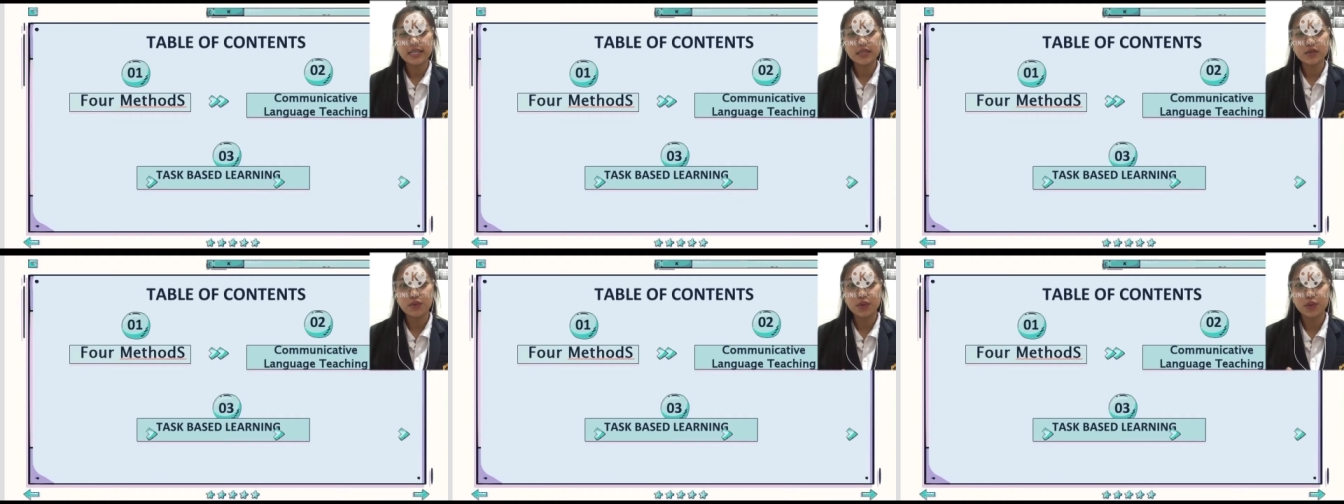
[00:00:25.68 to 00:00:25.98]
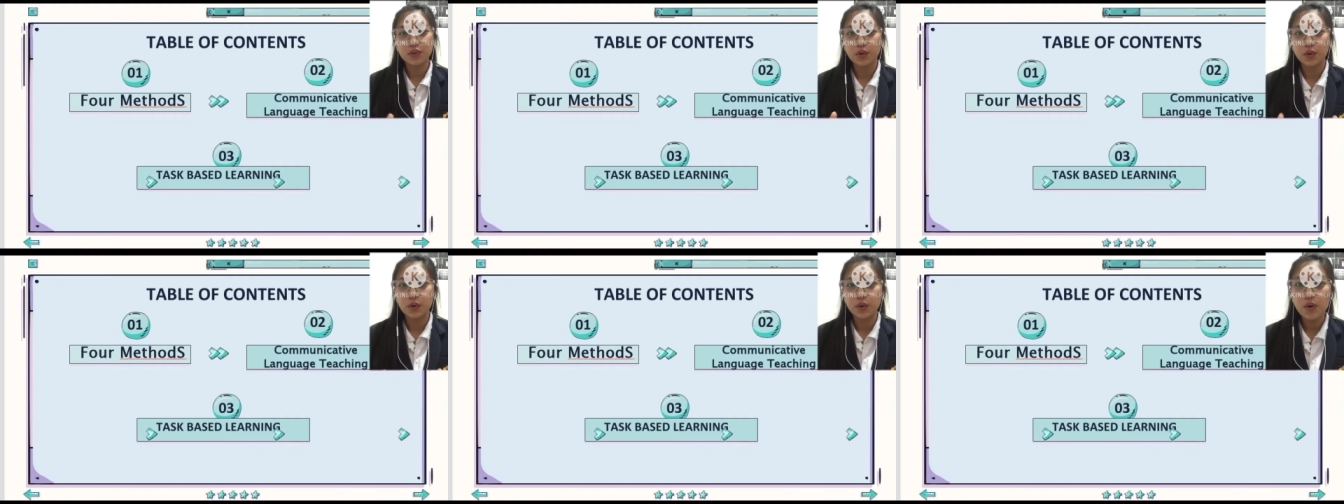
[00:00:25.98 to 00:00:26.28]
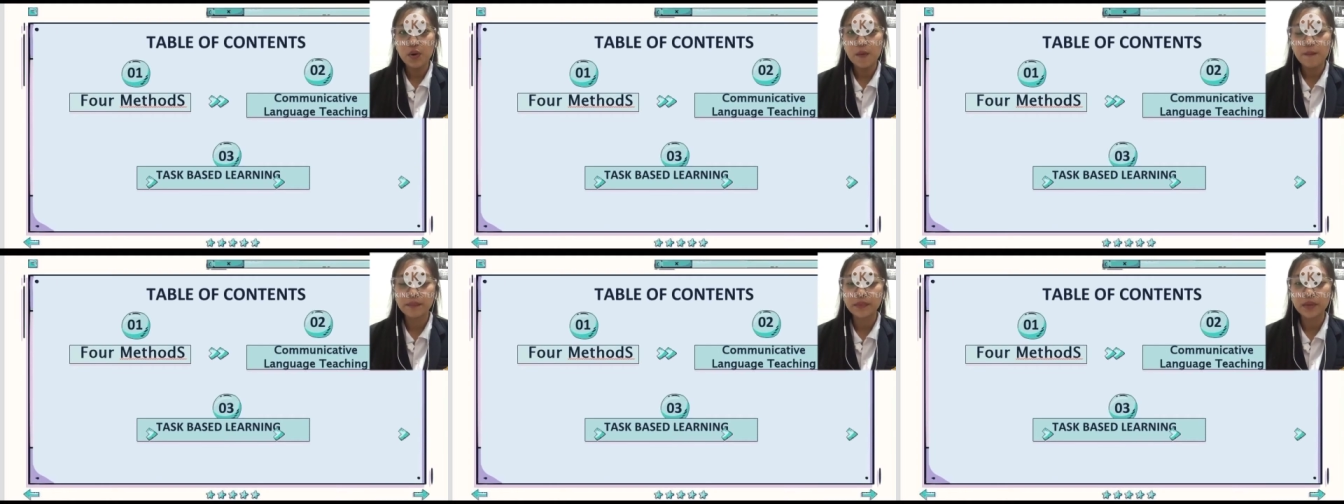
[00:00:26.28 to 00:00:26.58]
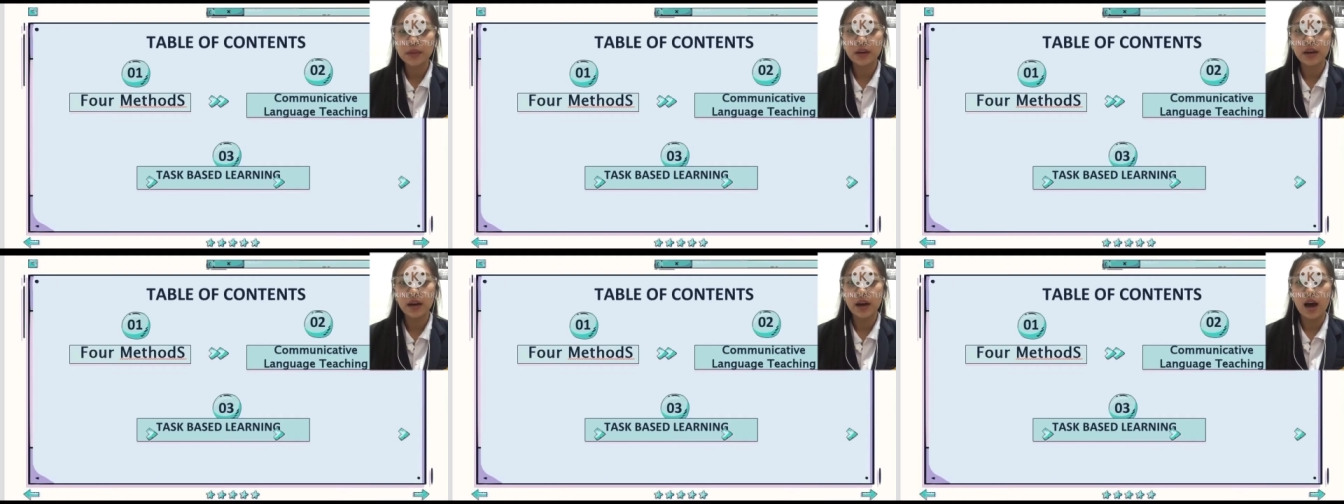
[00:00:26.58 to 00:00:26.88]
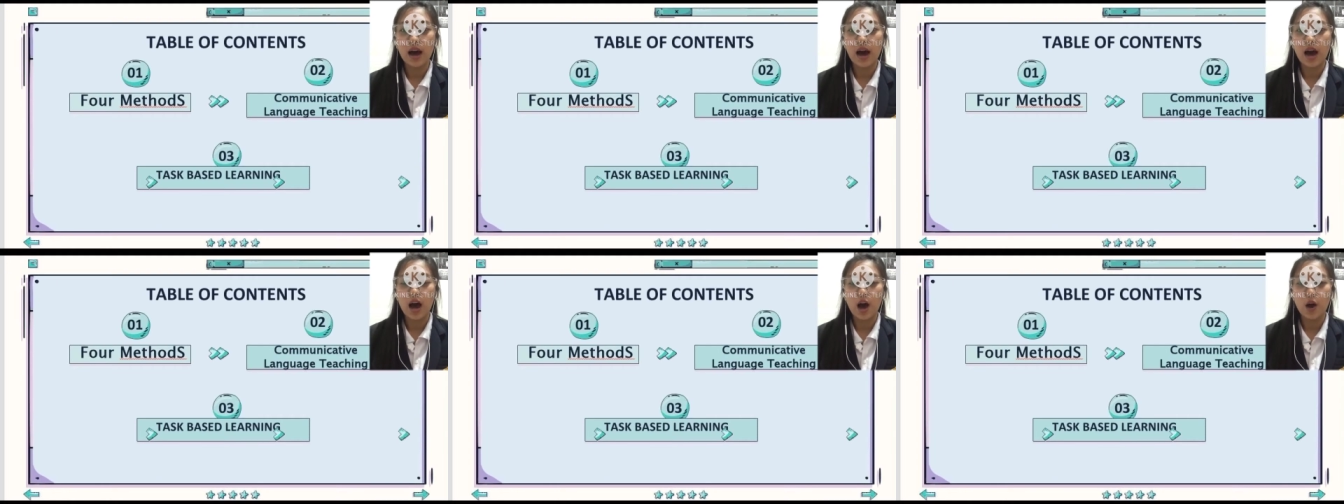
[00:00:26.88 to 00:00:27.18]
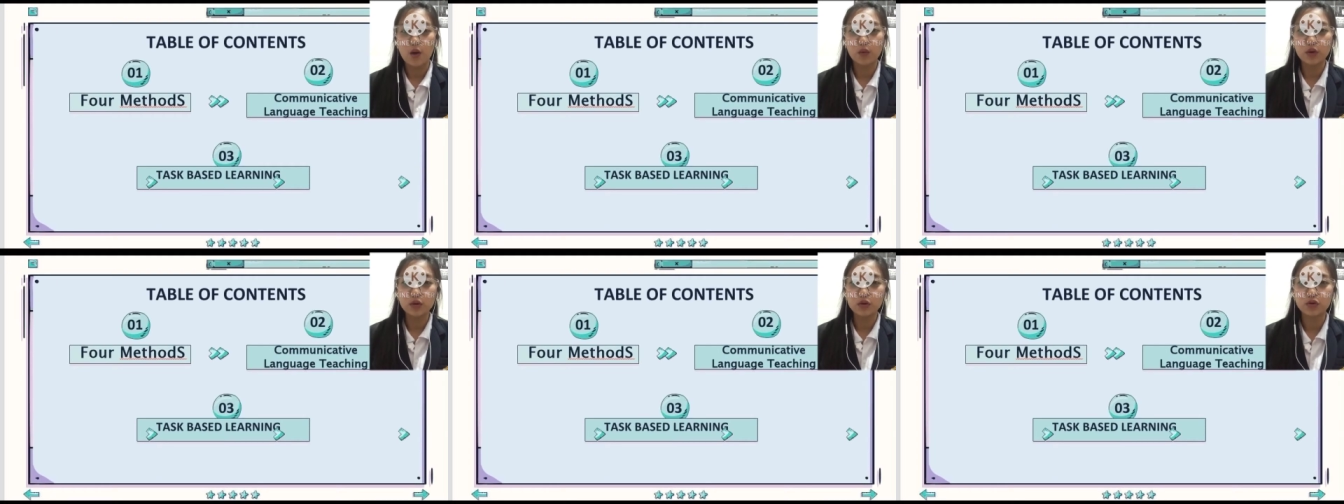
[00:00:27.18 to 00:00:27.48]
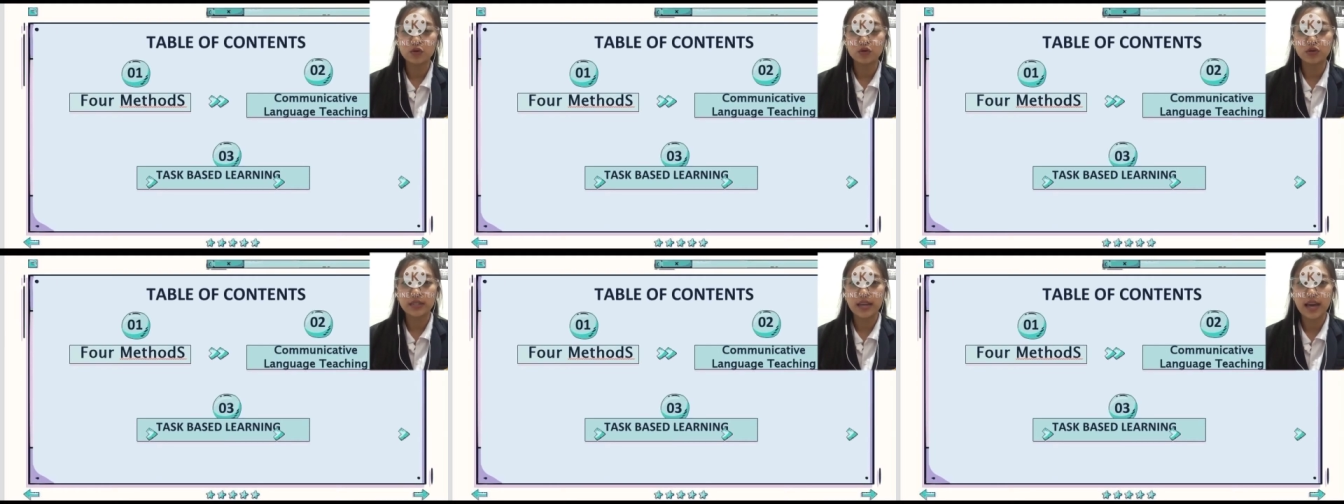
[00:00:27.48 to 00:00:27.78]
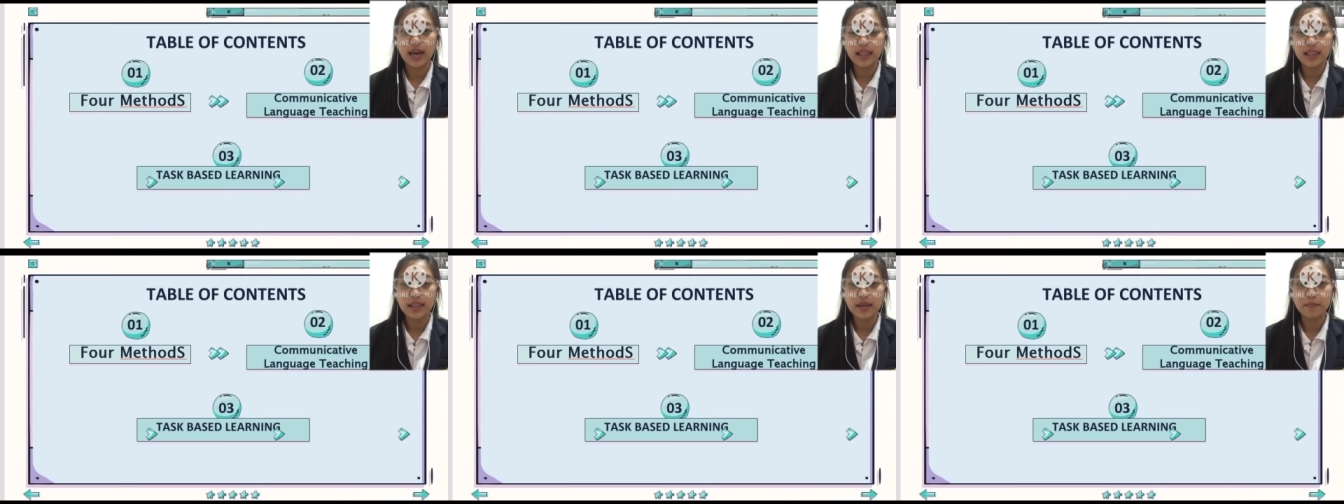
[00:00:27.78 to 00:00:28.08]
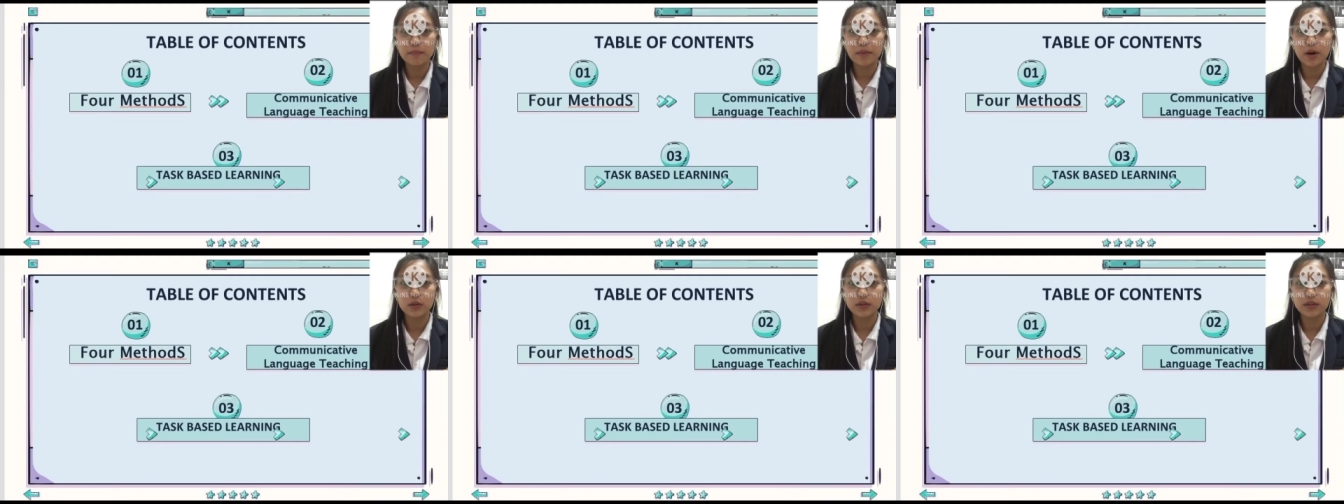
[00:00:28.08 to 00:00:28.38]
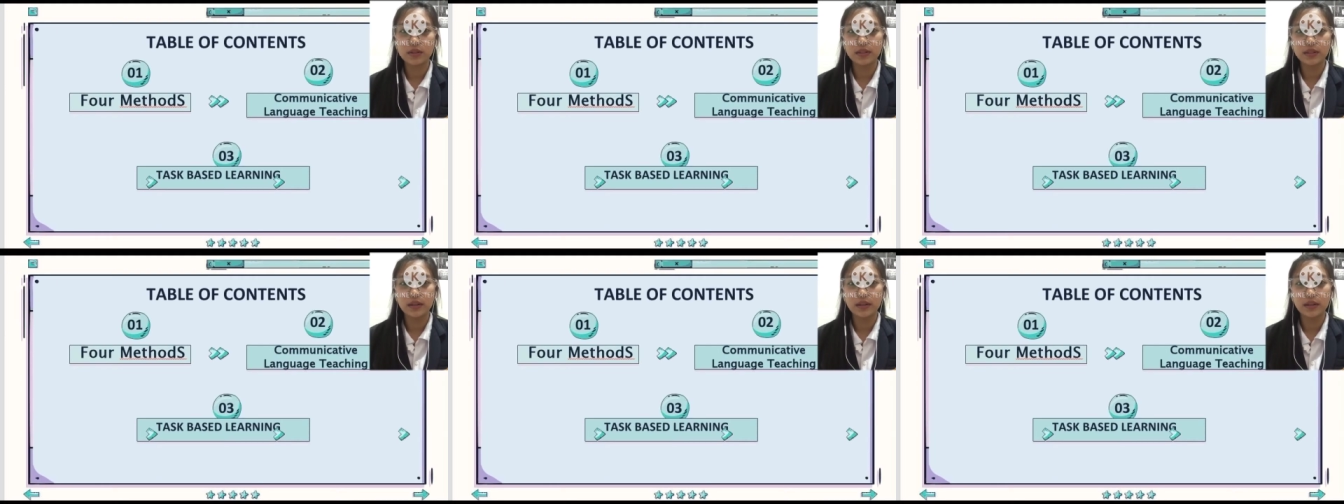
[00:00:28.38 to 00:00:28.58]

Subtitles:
this video, I want to tell about